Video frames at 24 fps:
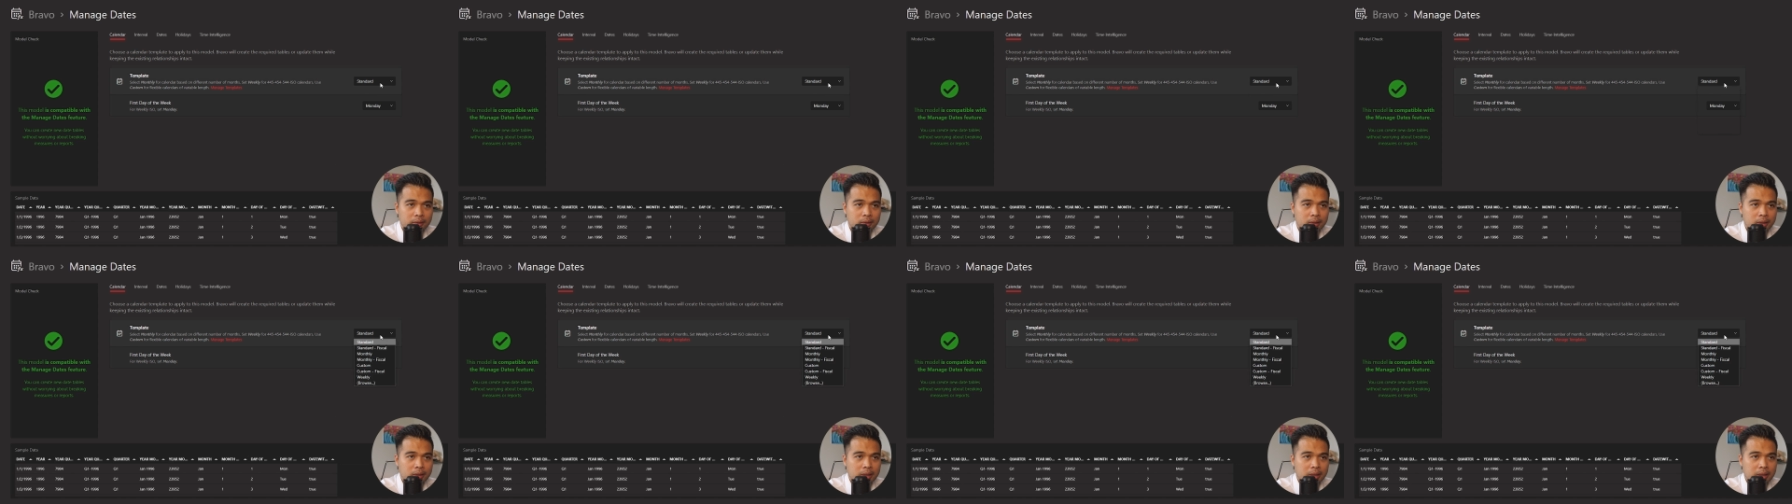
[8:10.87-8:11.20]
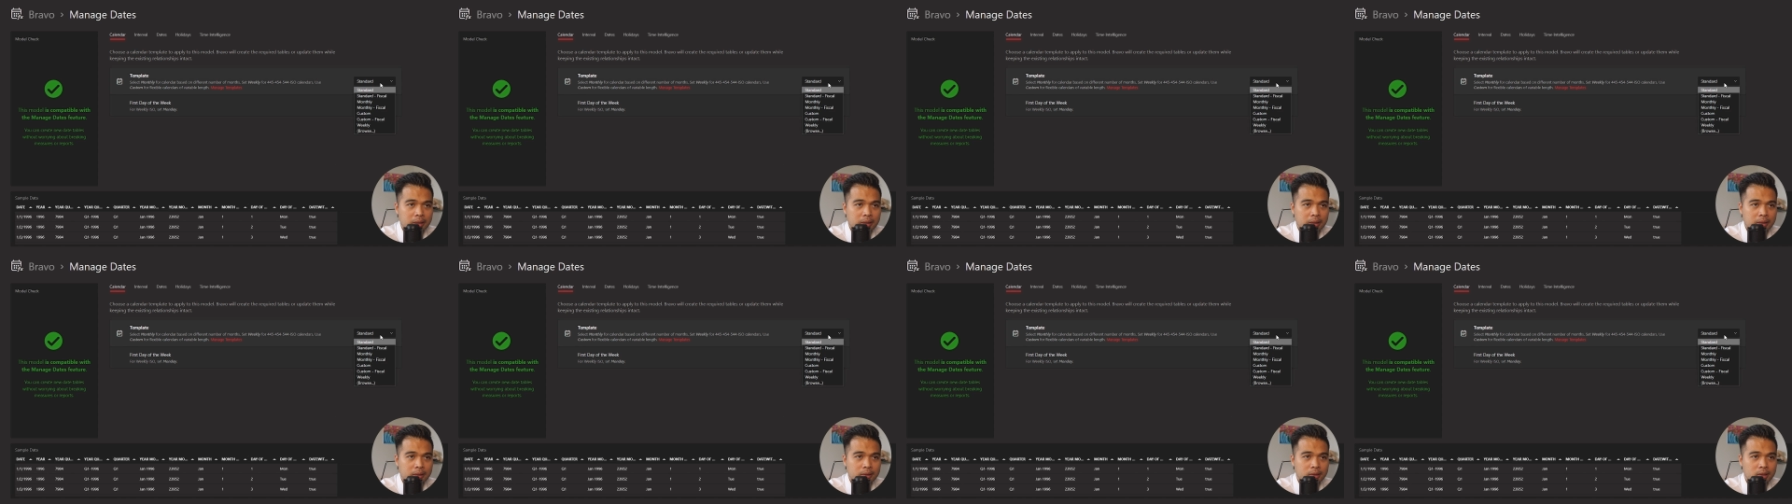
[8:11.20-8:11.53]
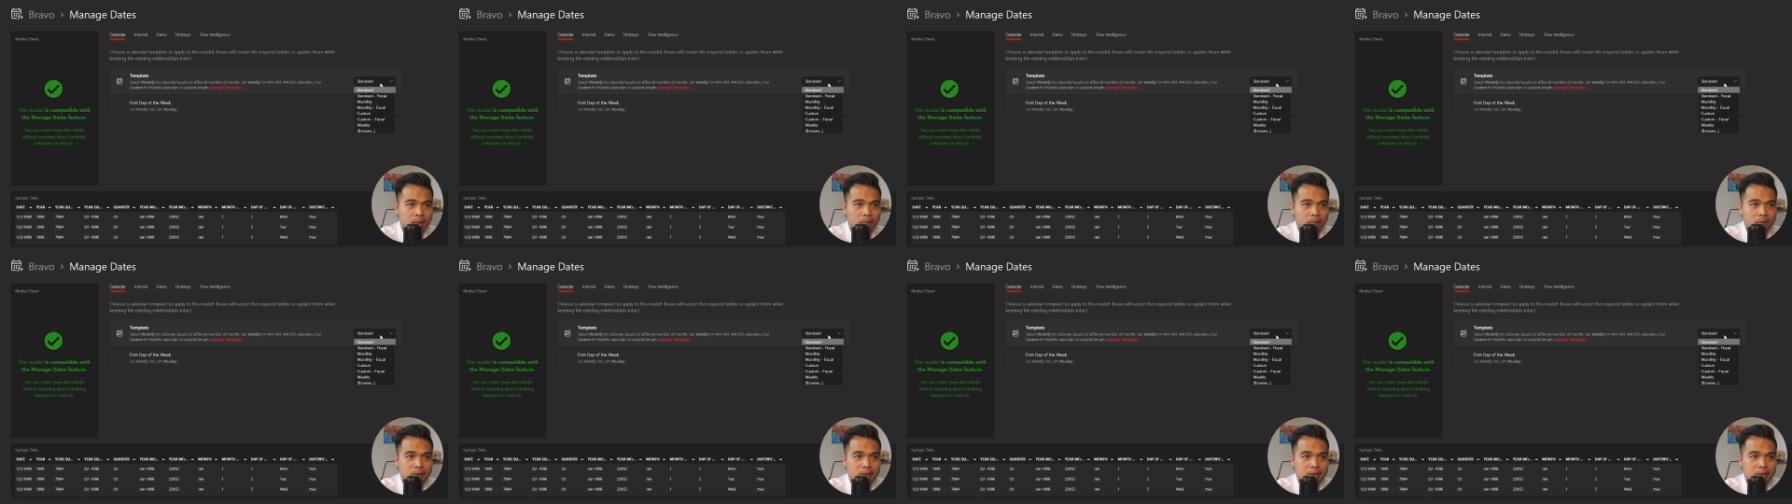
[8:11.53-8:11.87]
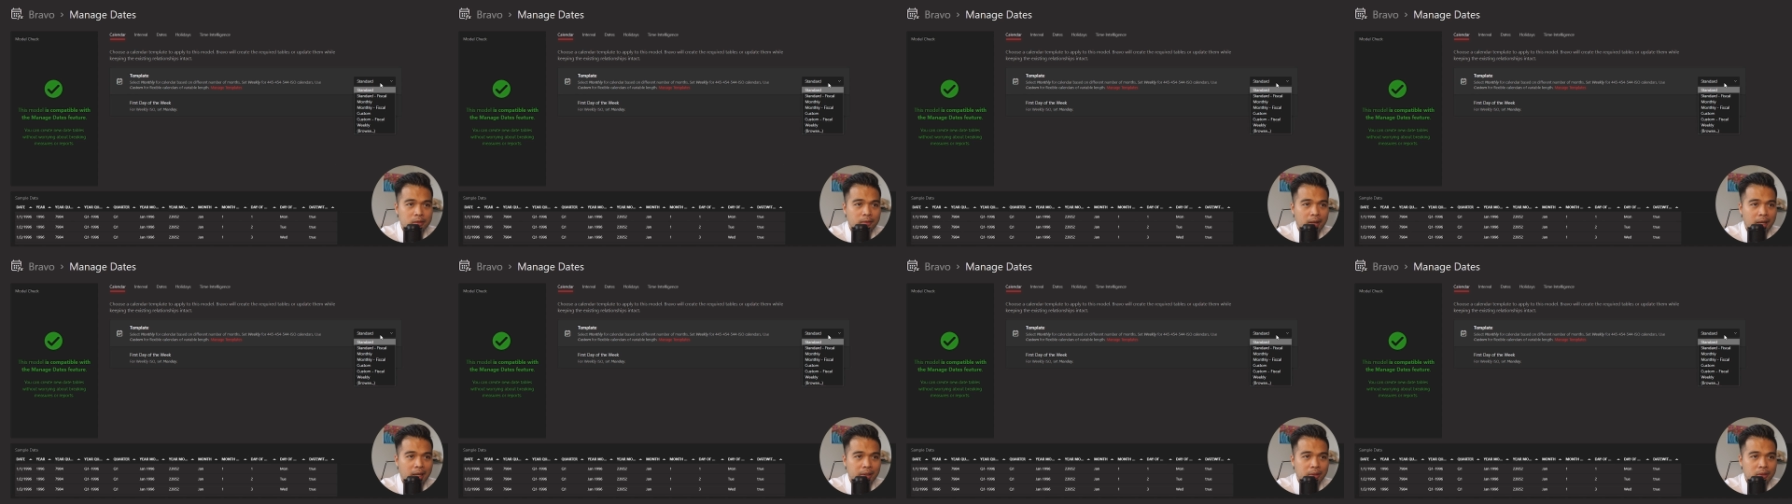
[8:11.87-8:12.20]
the some of
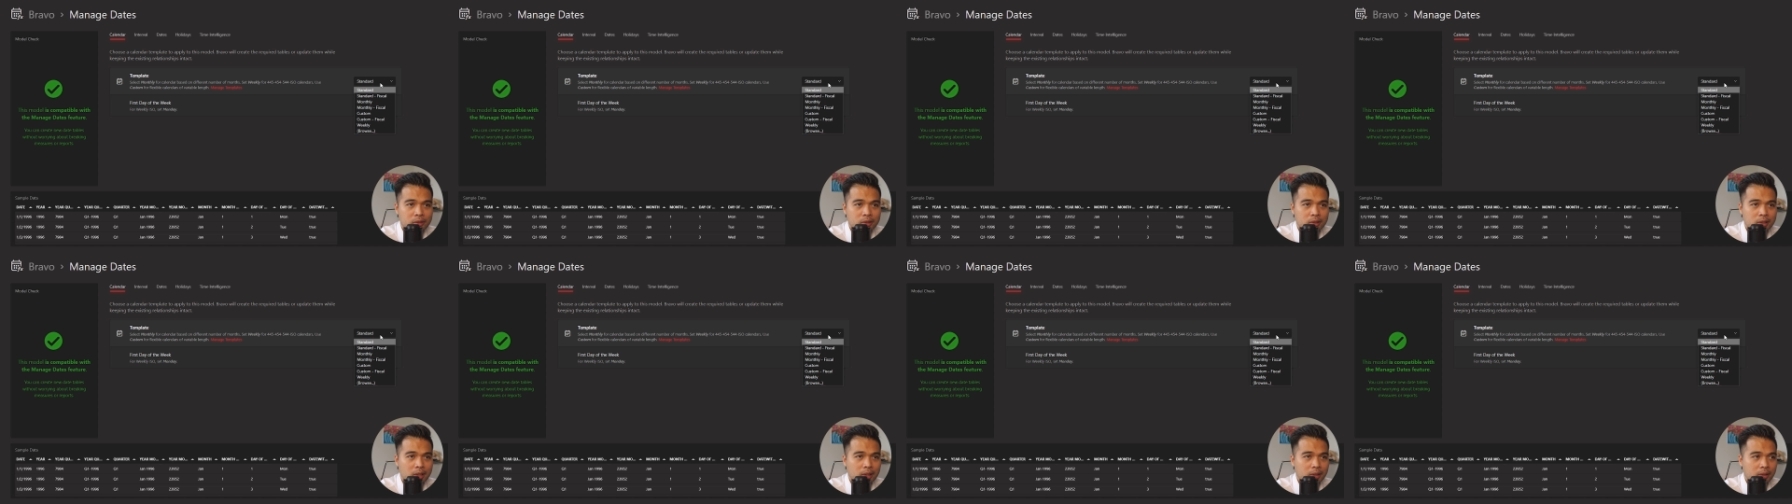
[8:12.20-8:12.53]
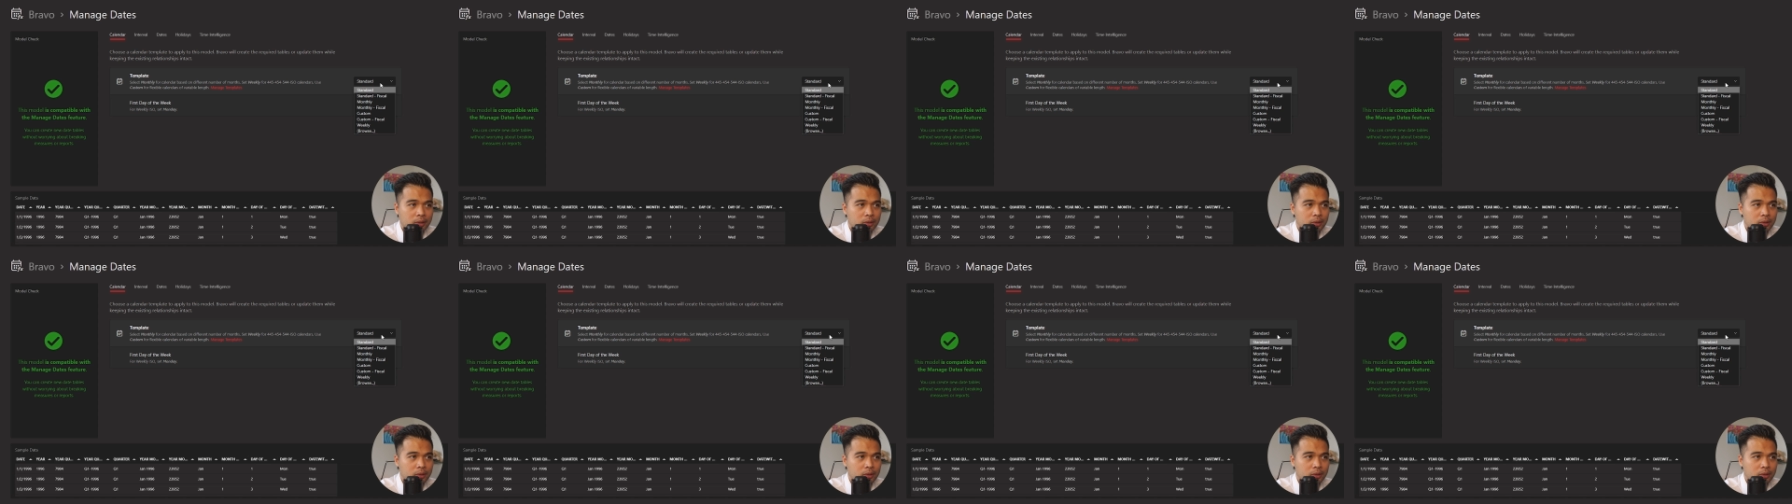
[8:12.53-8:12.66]
these values here.